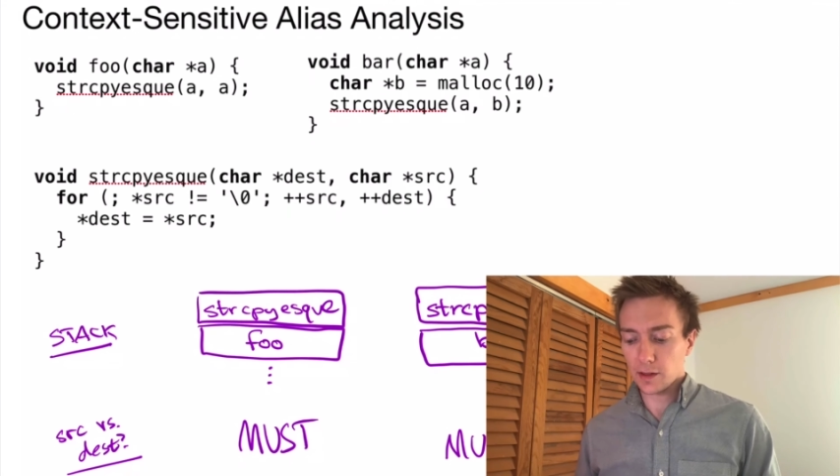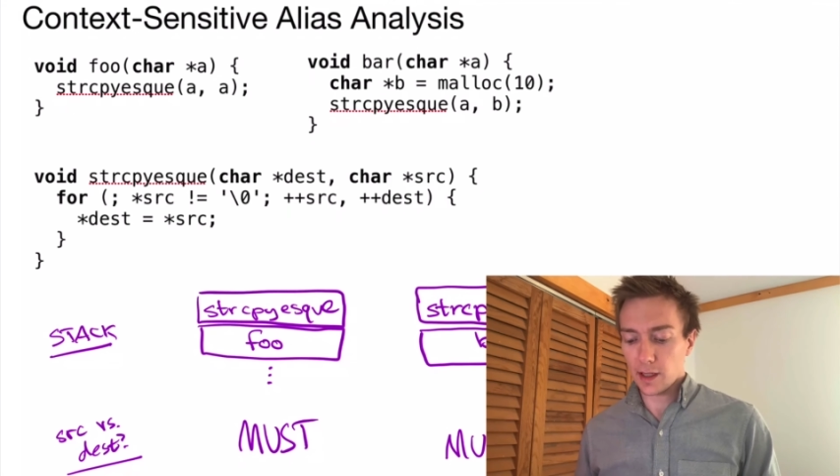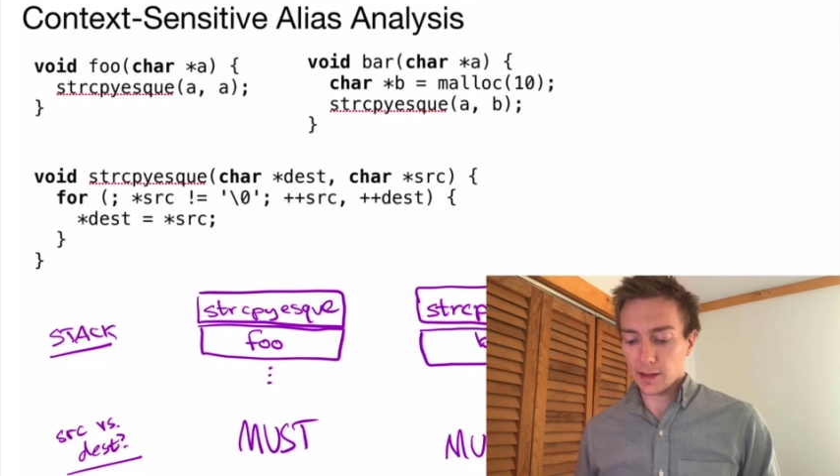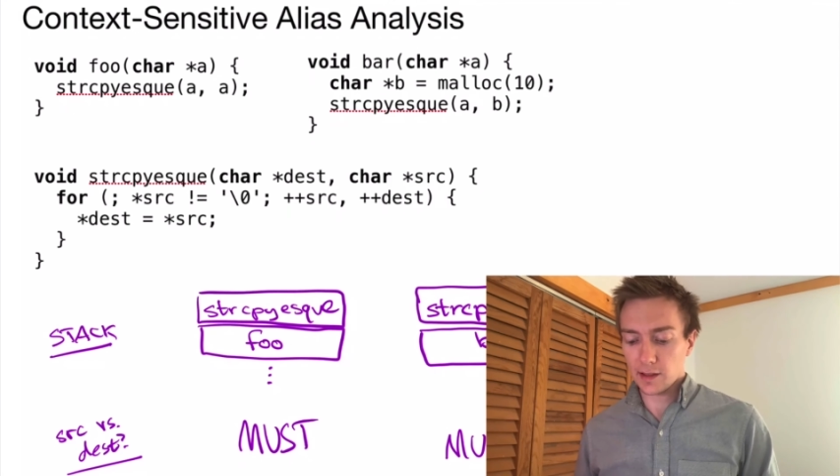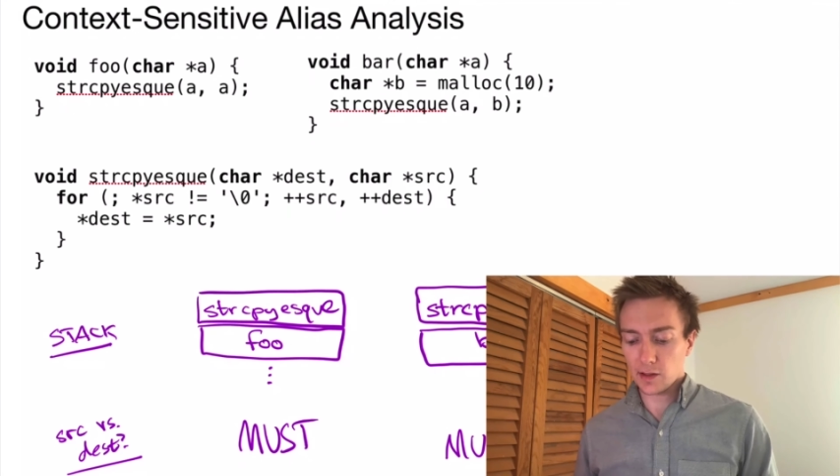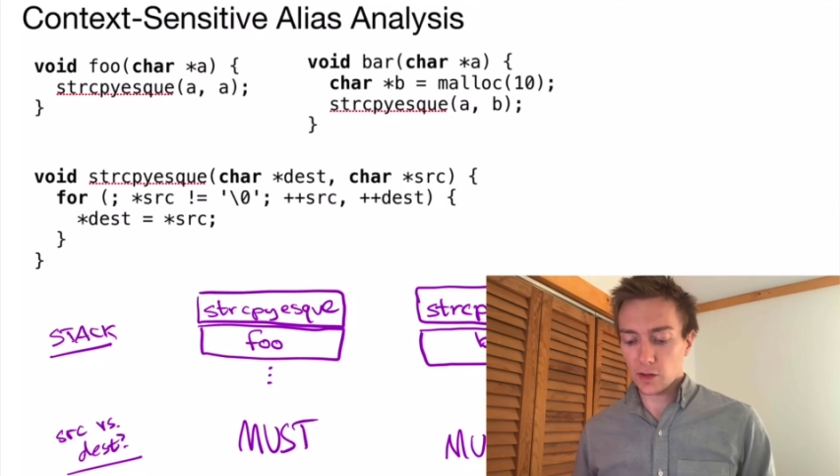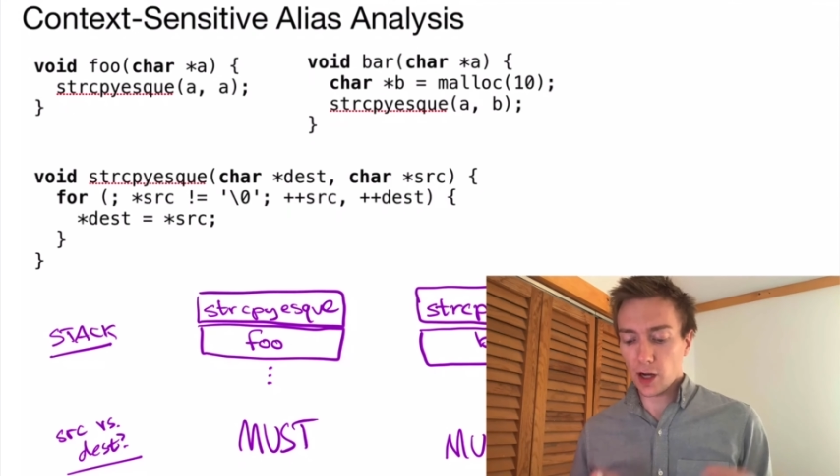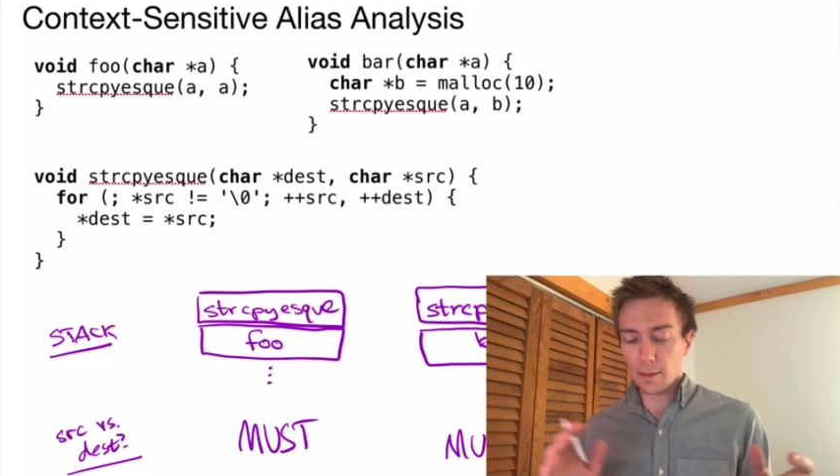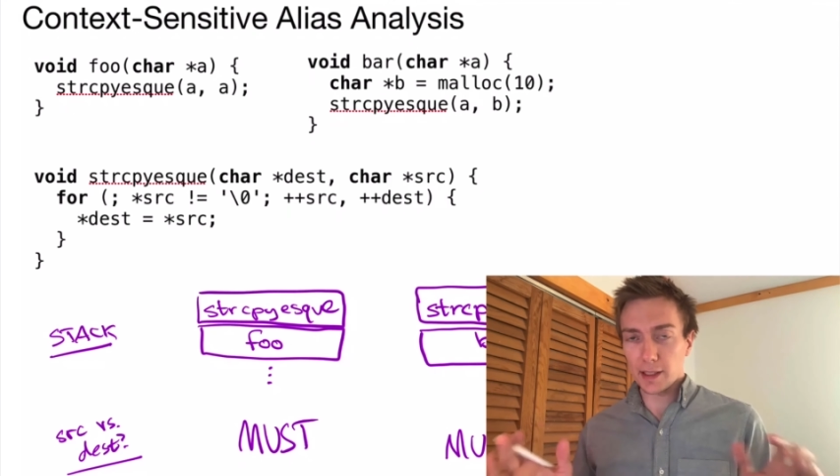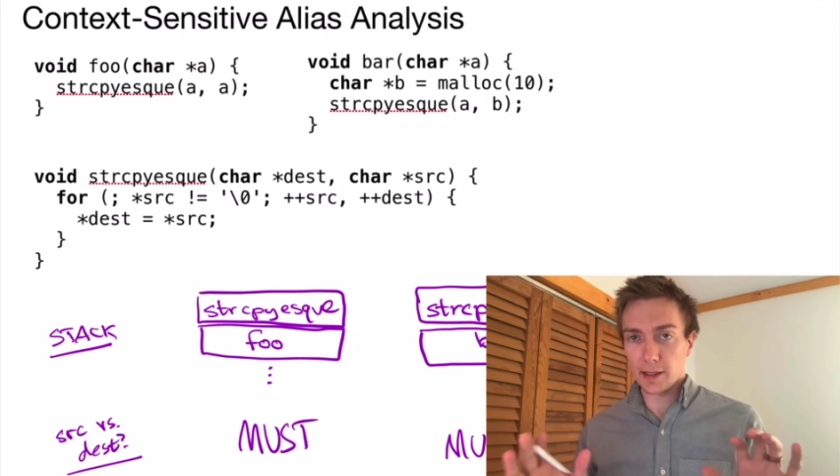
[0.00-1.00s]

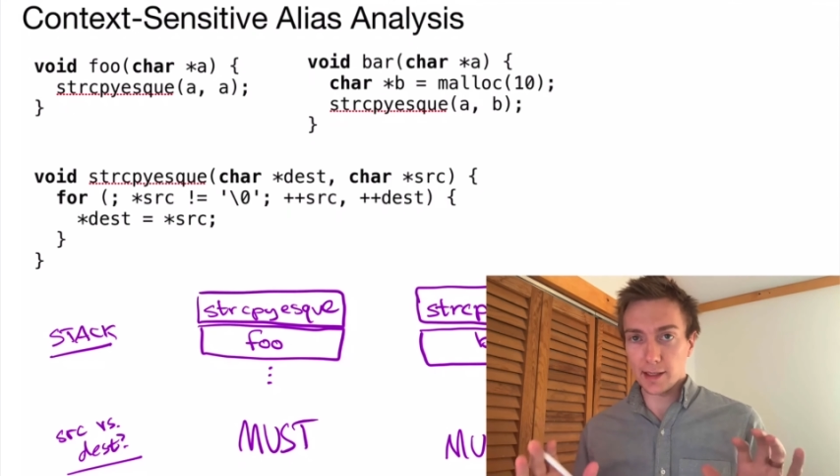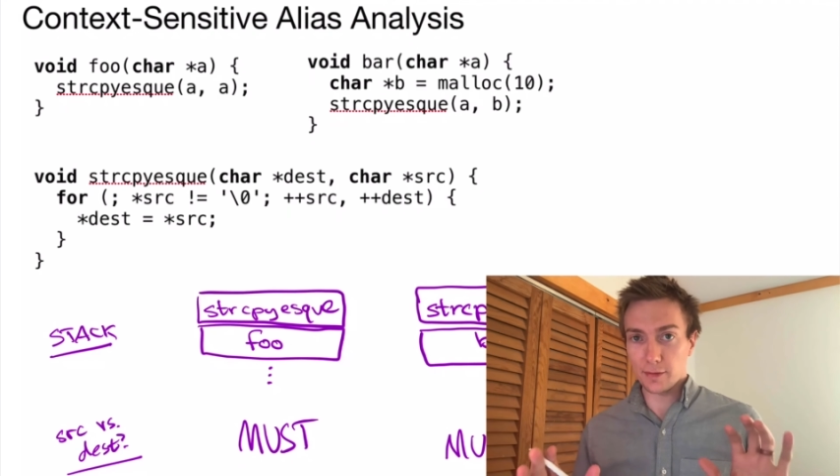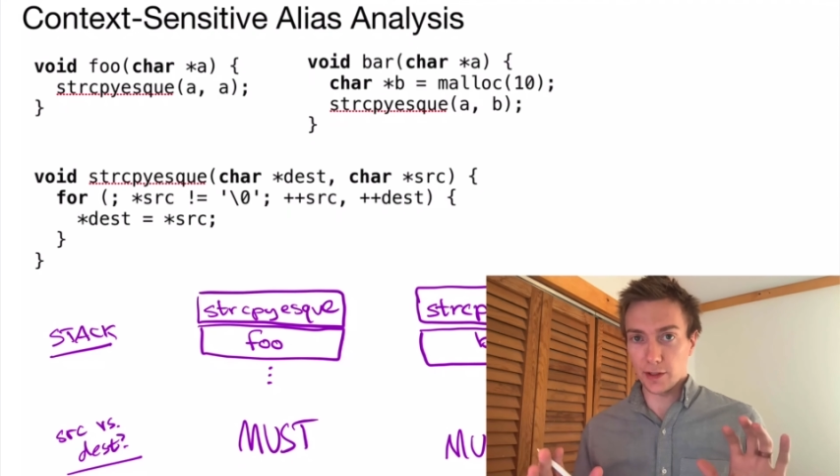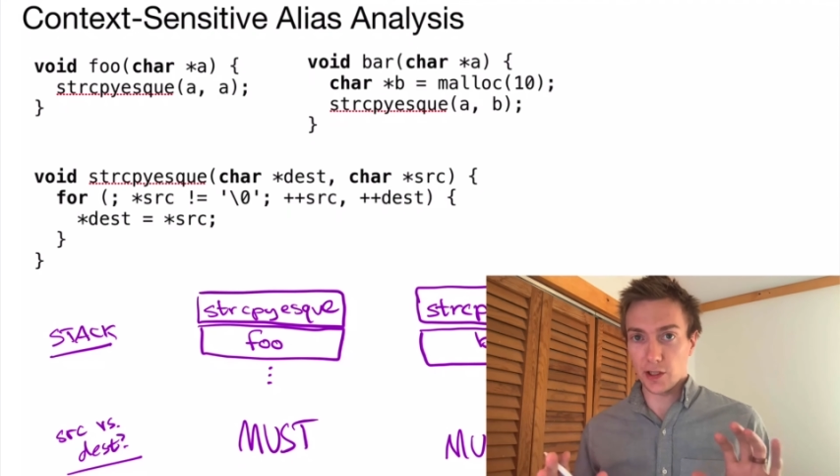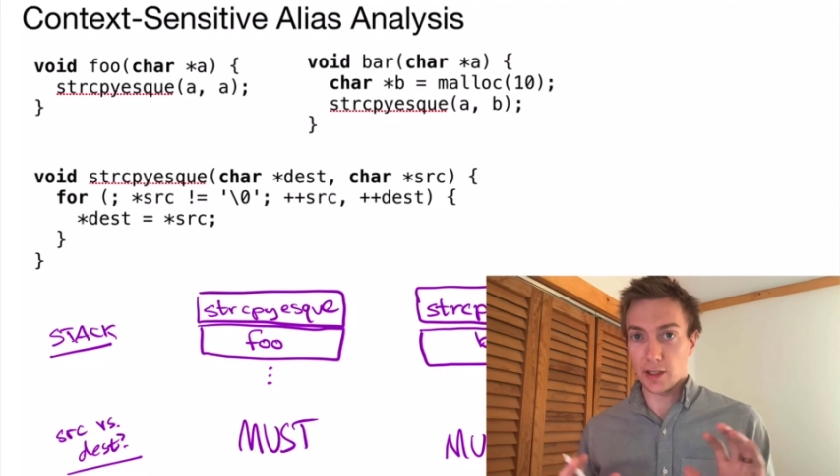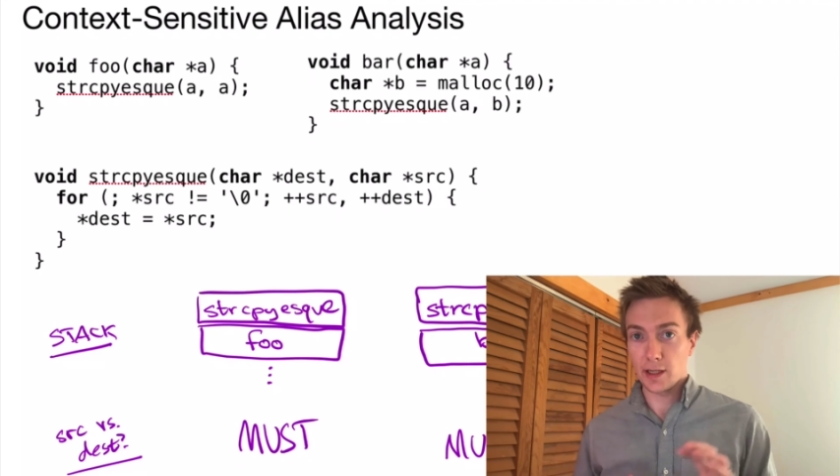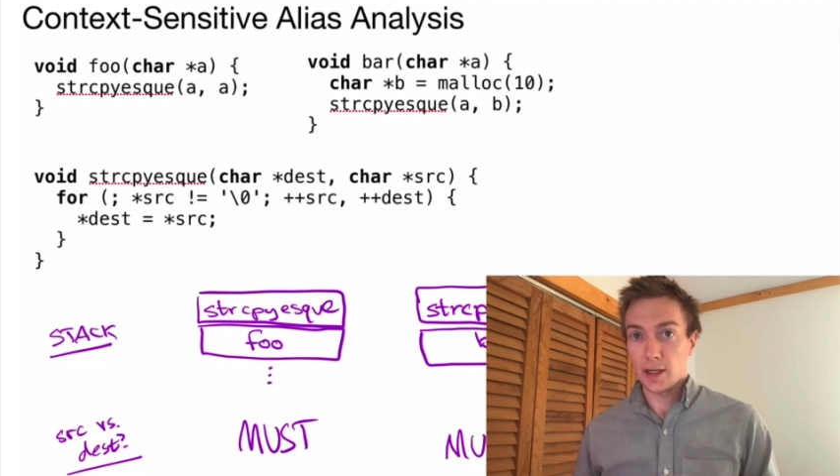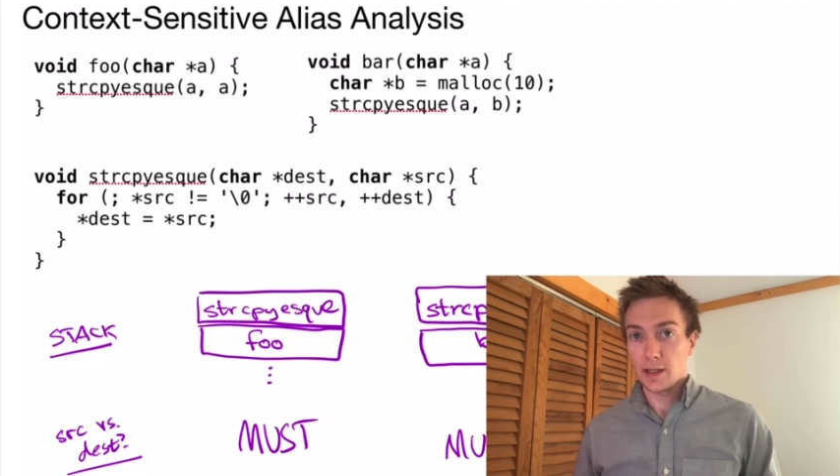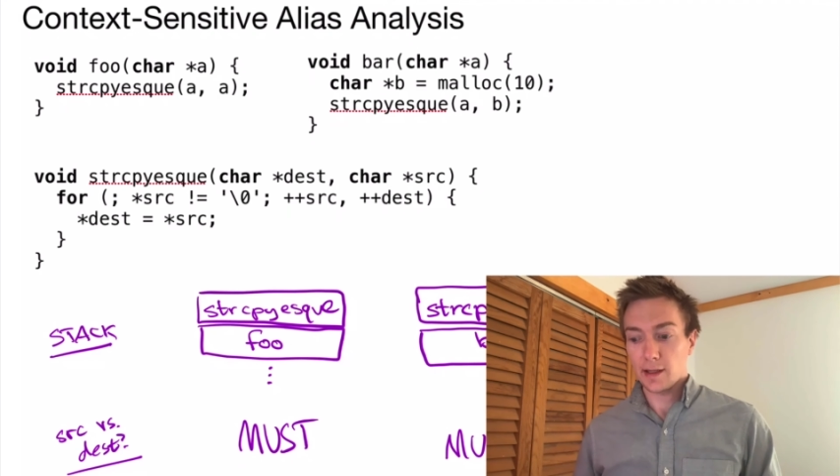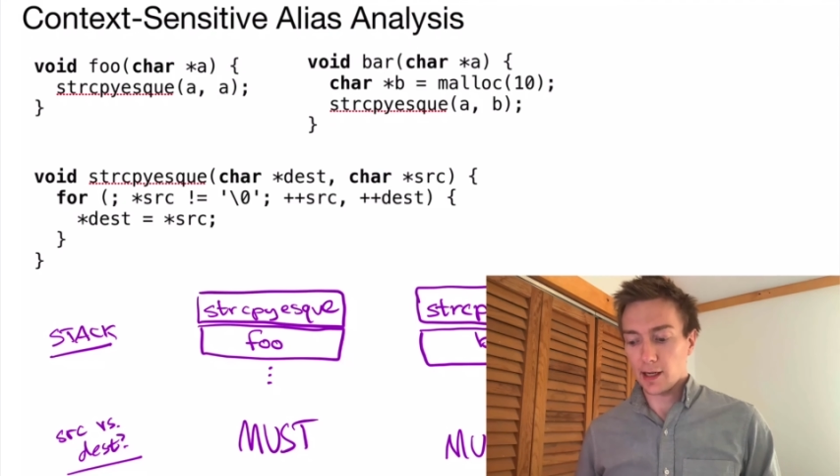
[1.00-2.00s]
strcpy-like function
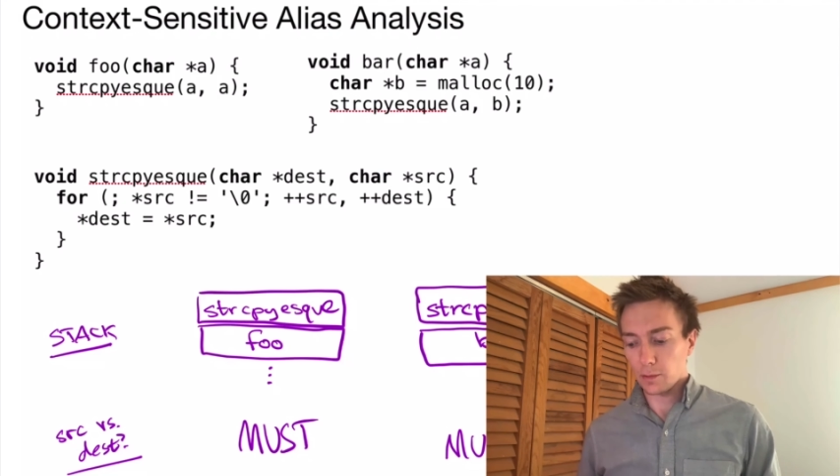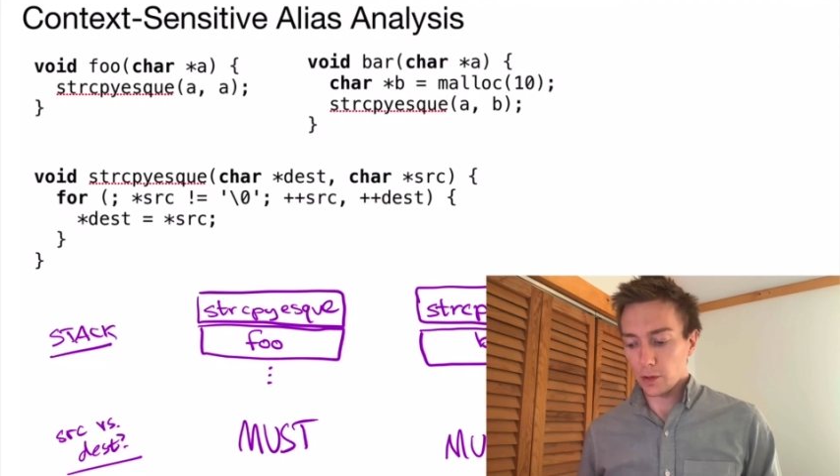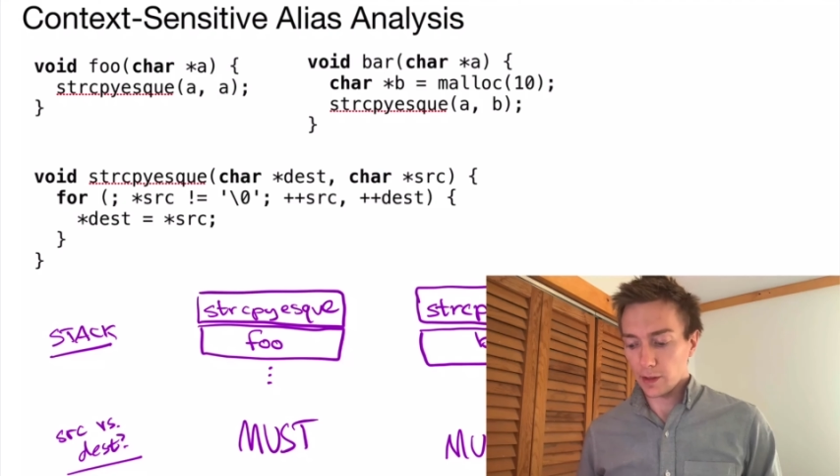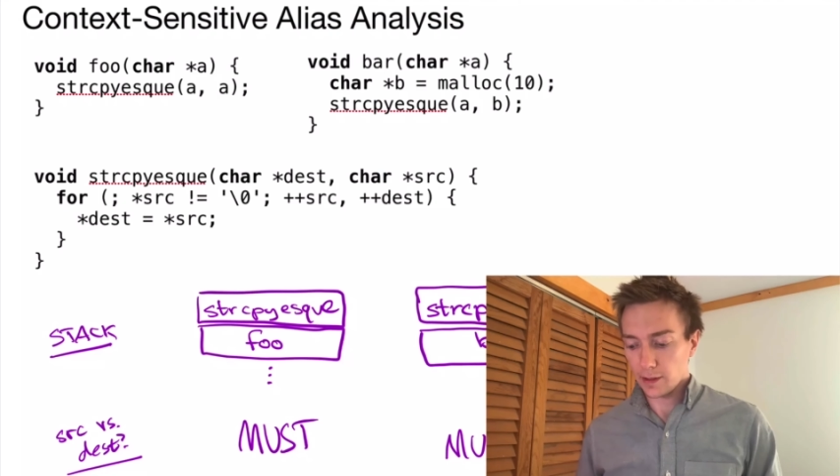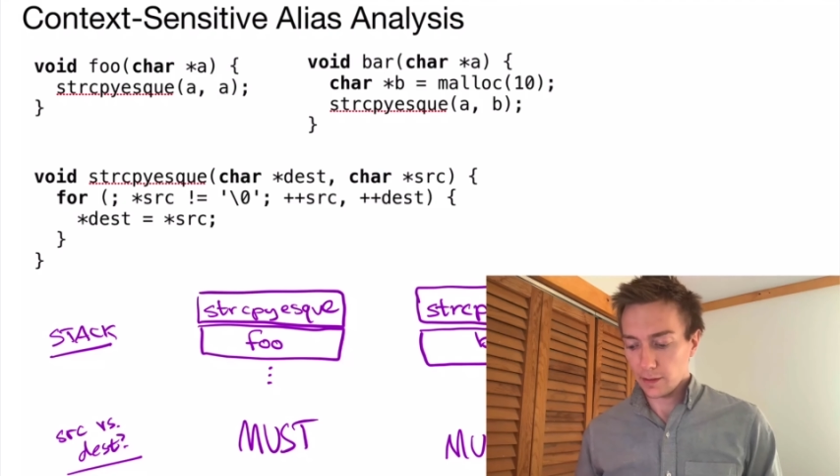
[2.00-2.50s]
that I wrote